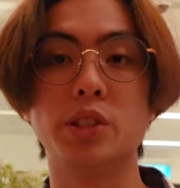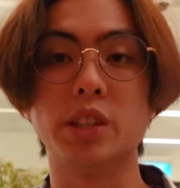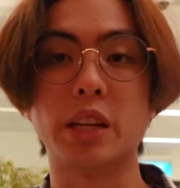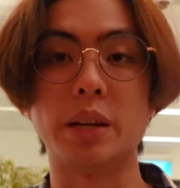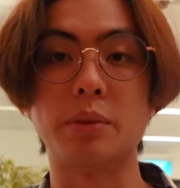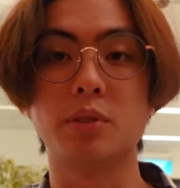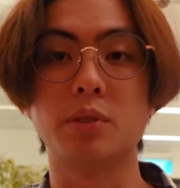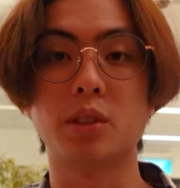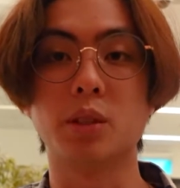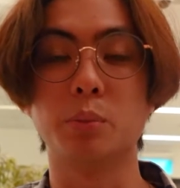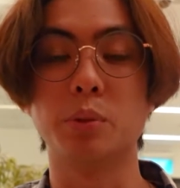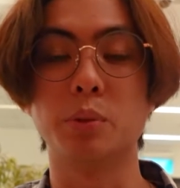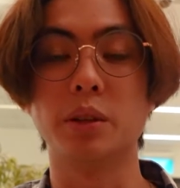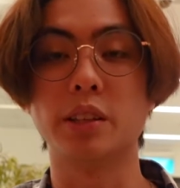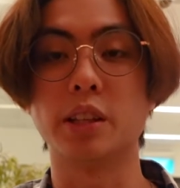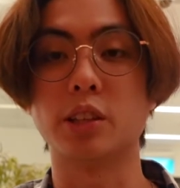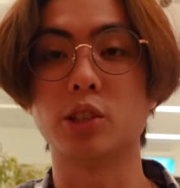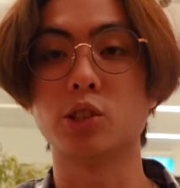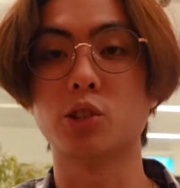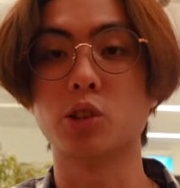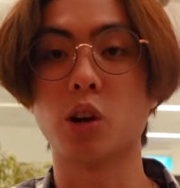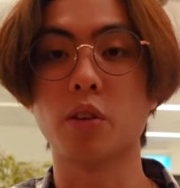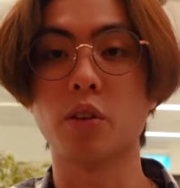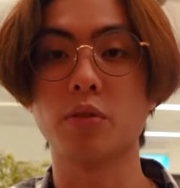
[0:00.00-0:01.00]
aims to build a
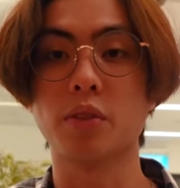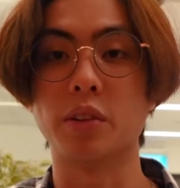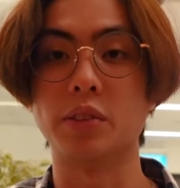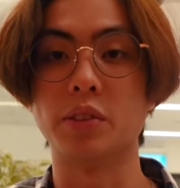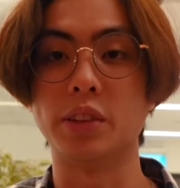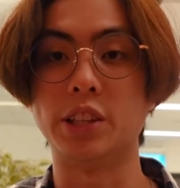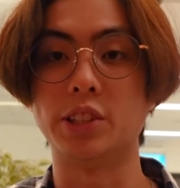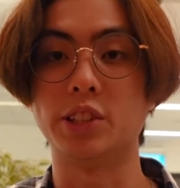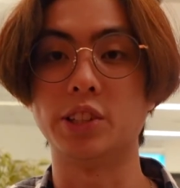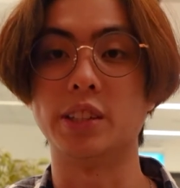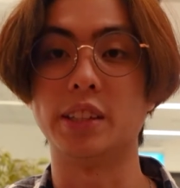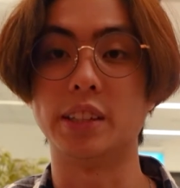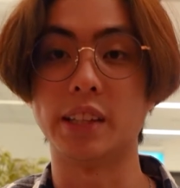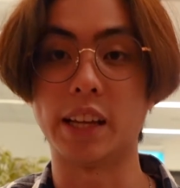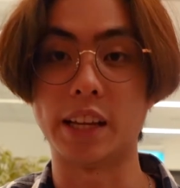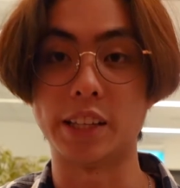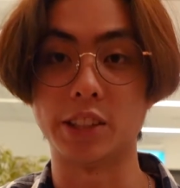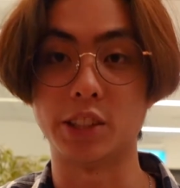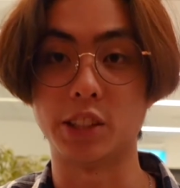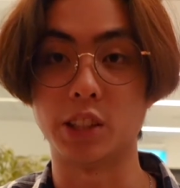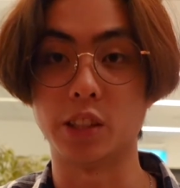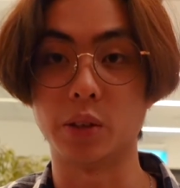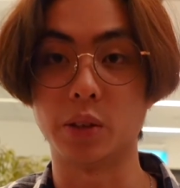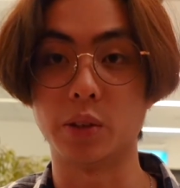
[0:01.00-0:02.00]
strong foundation in
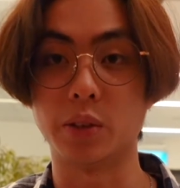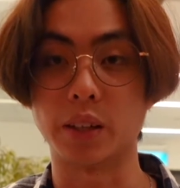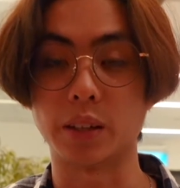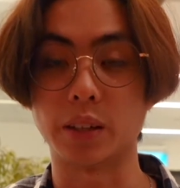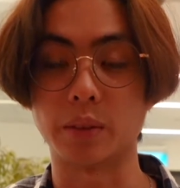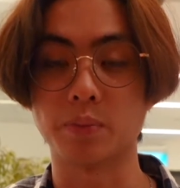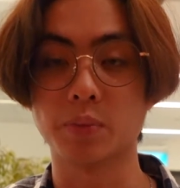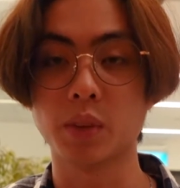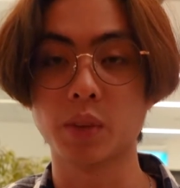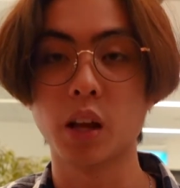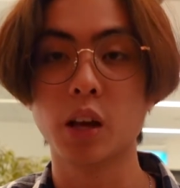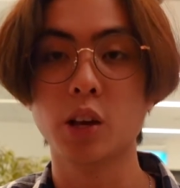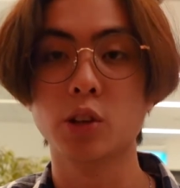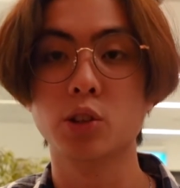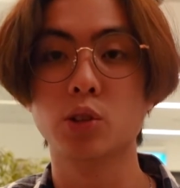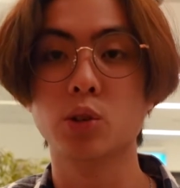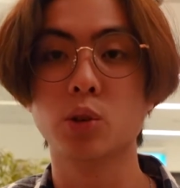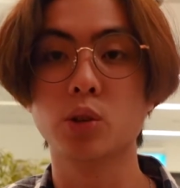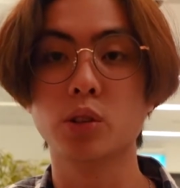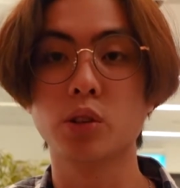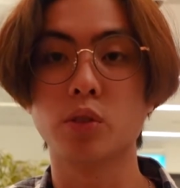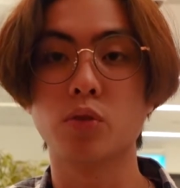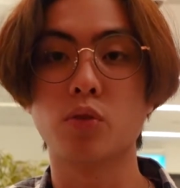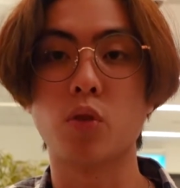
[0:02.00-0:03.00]
engineering
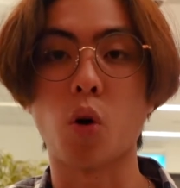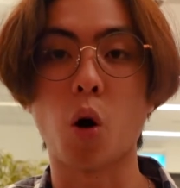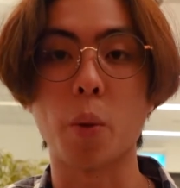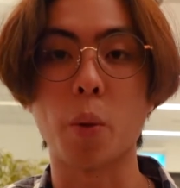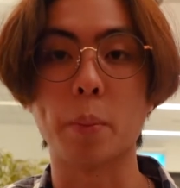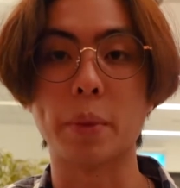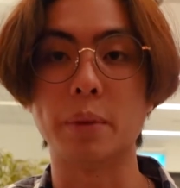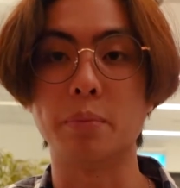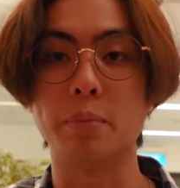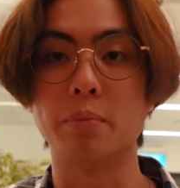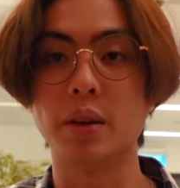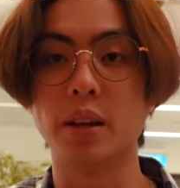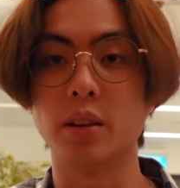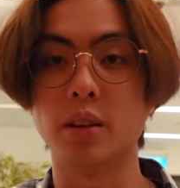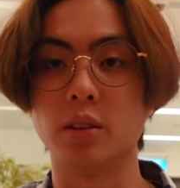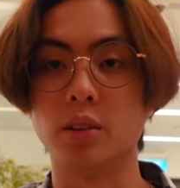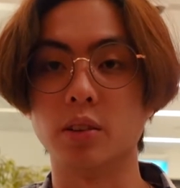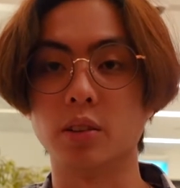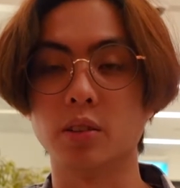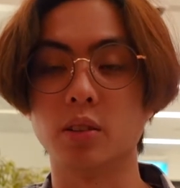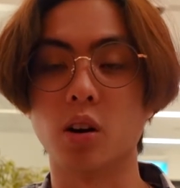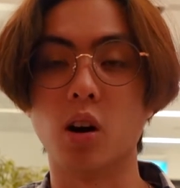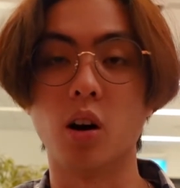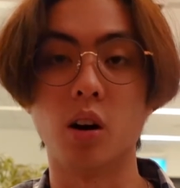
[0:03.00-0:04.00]
through the 4 main pillars
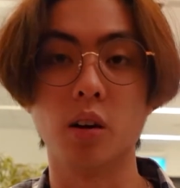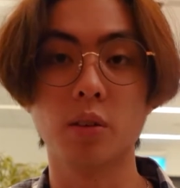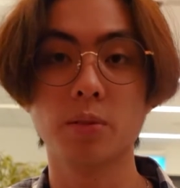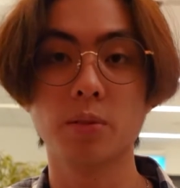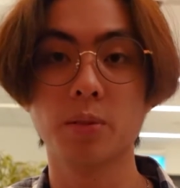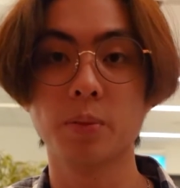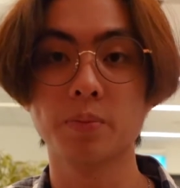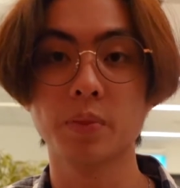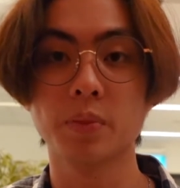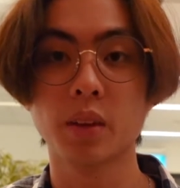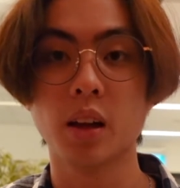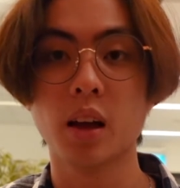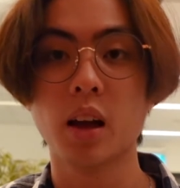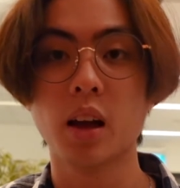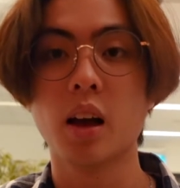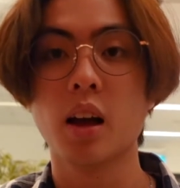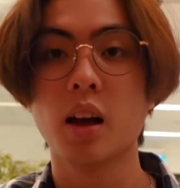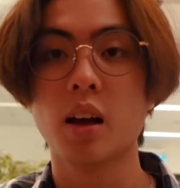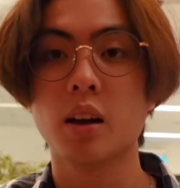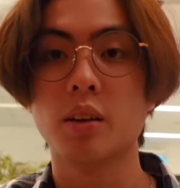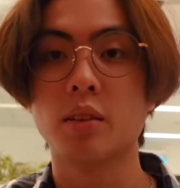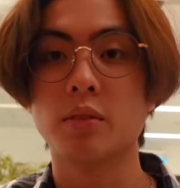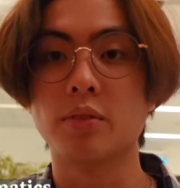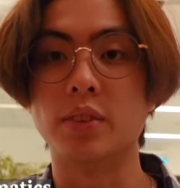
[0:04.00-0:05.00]
of
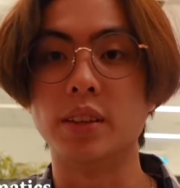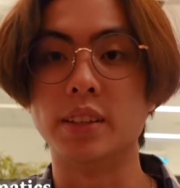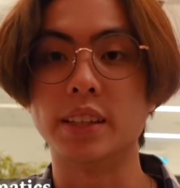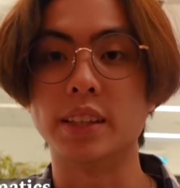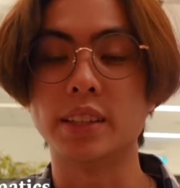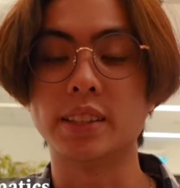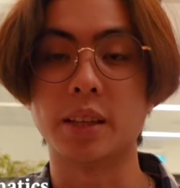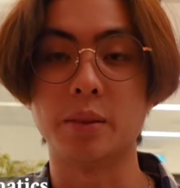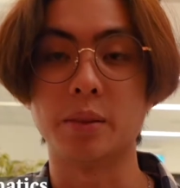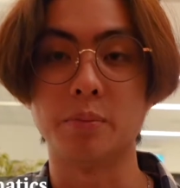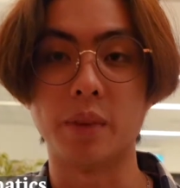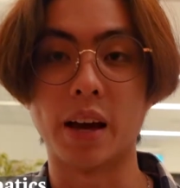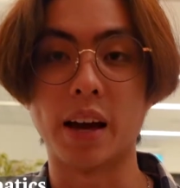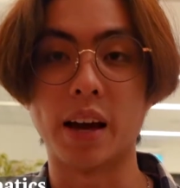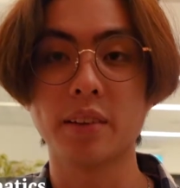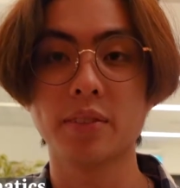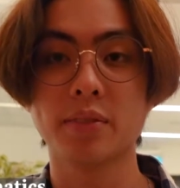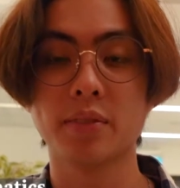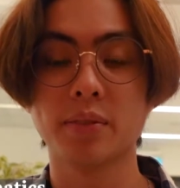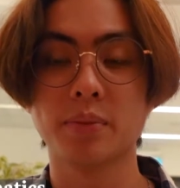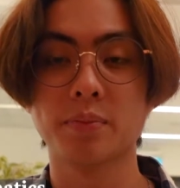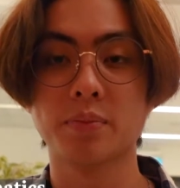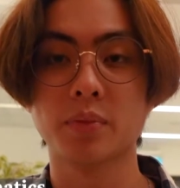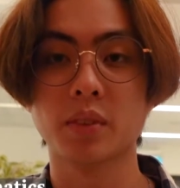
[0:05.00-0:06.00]
physics and math,
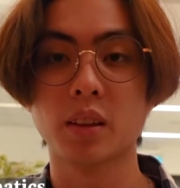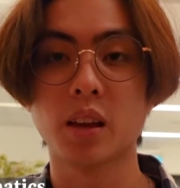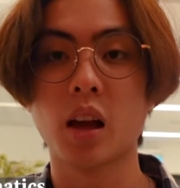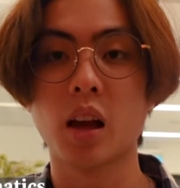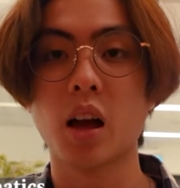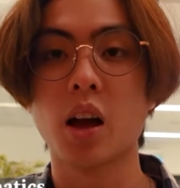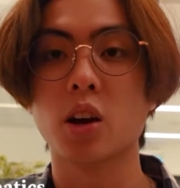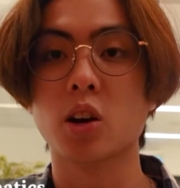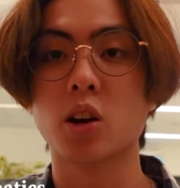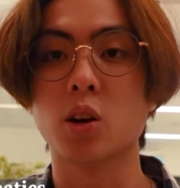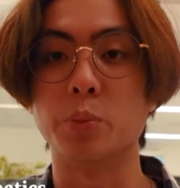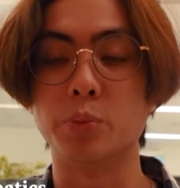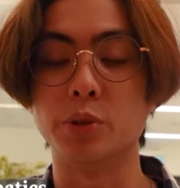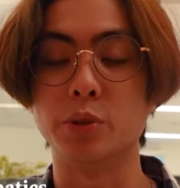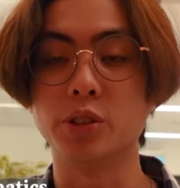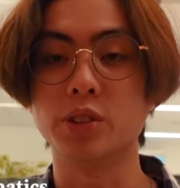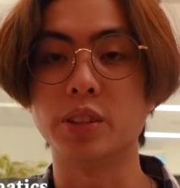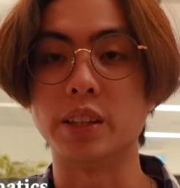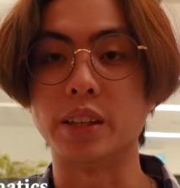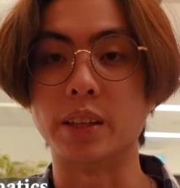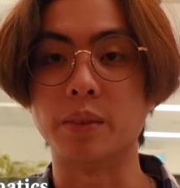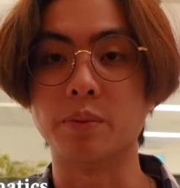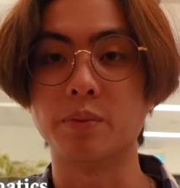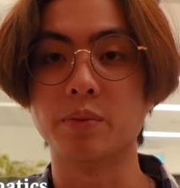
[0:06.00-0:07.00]

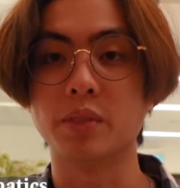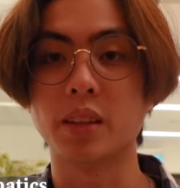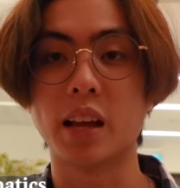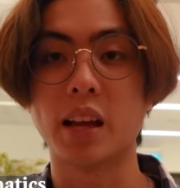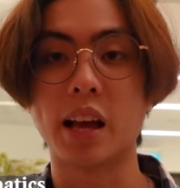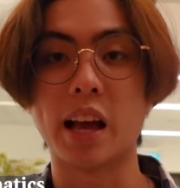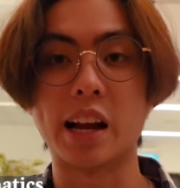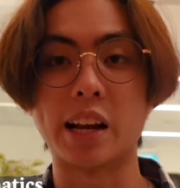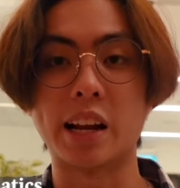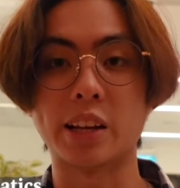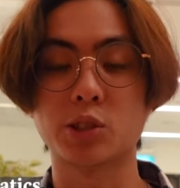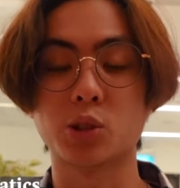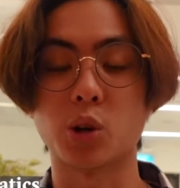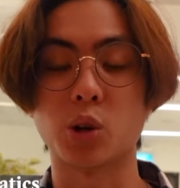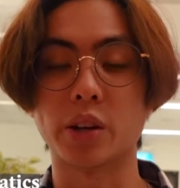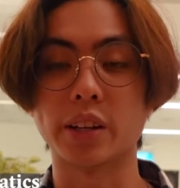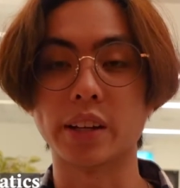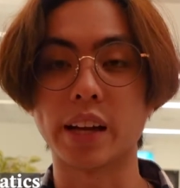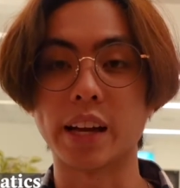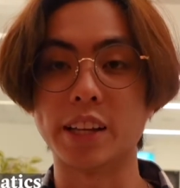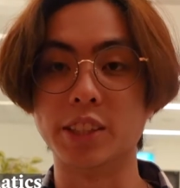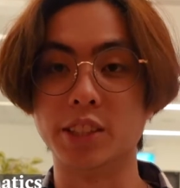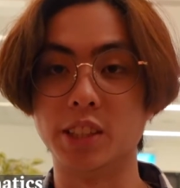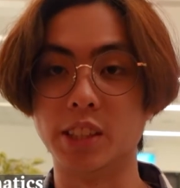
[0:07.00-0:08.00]
computing, electronic
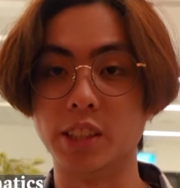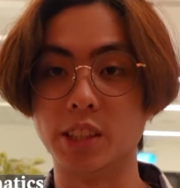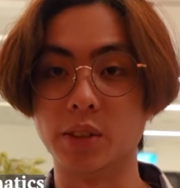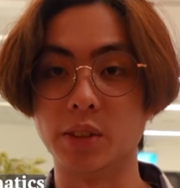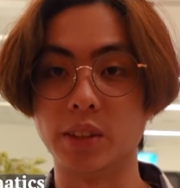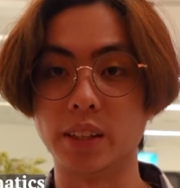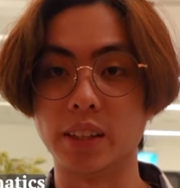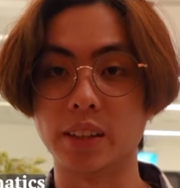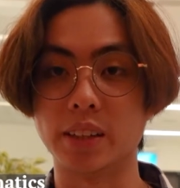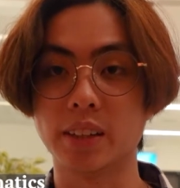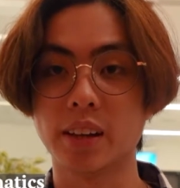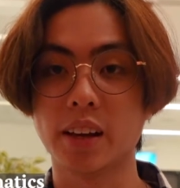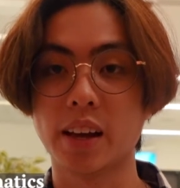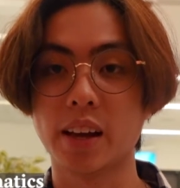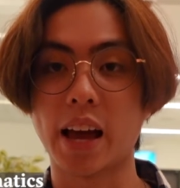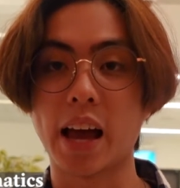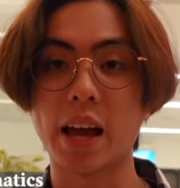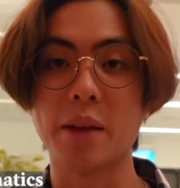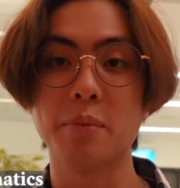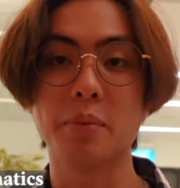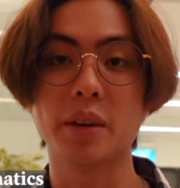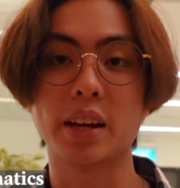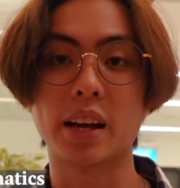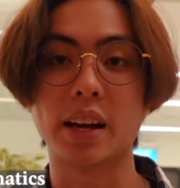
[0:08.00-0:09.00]
engineering,
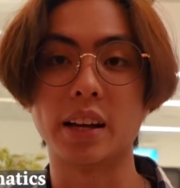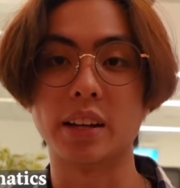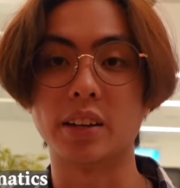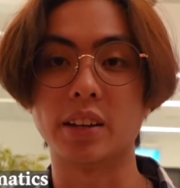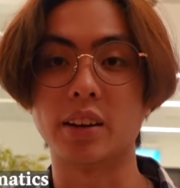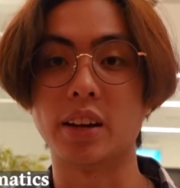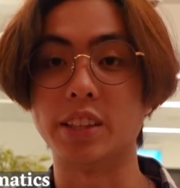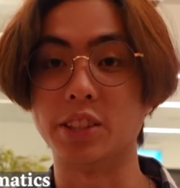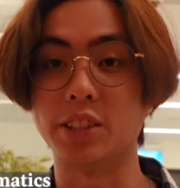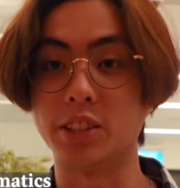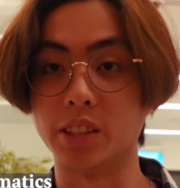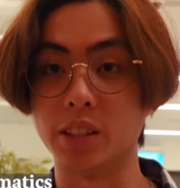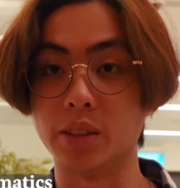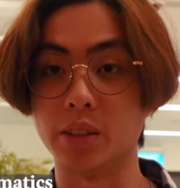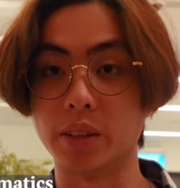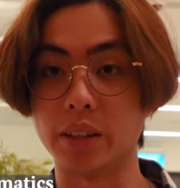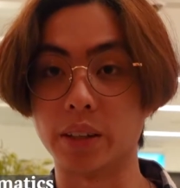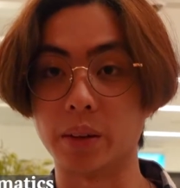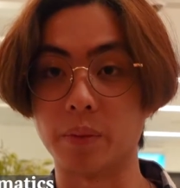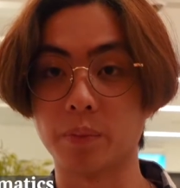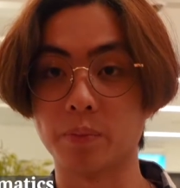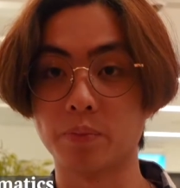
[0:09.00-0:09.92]
and mechanical engineering.